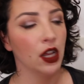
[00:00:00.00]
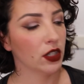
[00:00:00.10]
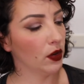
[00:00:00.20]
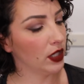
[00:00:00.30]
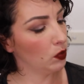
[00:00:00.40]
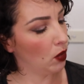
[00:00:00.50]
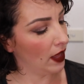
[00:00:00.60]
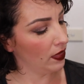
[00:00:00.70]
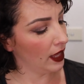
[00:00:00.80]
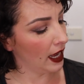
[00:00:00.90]
So it's
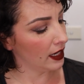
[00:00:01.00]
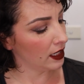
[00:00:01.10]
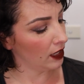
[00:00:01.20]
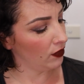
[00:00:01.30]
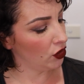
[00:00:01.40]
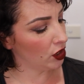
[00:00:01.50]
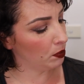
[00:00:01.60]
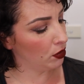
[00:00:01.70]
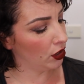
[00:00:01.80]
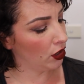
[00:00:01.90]
one that if you just
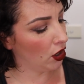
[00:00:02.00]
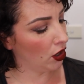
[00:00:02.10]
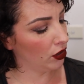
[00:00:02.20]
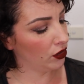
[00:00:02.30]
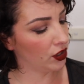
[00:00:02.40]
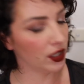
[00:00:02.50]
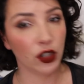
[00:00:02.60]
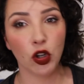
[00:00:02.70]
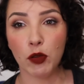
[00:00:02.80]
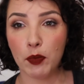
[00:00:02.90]
put it on just a
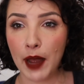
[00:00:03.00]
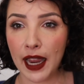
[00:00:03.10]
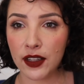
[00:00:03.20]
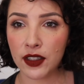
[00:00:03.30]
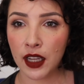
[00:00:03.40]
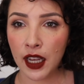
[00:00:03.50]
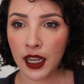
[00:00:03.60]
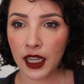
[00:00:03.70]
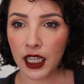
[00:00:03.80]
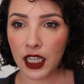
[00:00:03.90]
normal base,
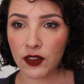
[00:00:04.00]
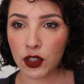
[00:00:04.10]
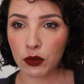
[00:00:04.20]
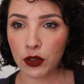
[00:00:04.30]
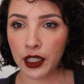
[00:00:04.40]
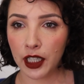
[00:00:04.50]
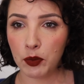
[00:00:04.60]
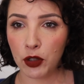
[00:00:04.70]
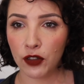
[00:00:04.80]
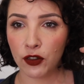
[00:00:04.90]
it gives a really
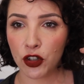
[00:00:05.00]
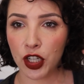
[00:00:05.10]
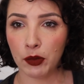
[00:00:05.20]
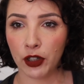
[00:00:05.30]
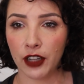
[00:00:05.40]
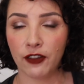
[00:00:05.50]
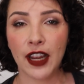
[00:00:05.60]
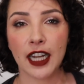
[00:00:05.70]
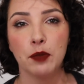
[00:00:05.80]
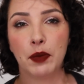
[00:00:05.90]
beautiful shimmery
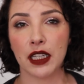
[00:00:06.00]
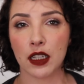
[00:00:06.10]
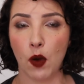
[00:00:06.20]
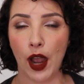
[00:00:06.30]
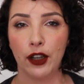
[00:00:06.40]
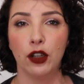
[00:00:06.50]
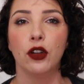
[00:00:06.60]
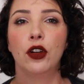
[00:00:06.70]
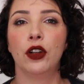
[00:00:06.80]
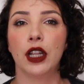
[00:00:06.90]
effect, but it's quite nude.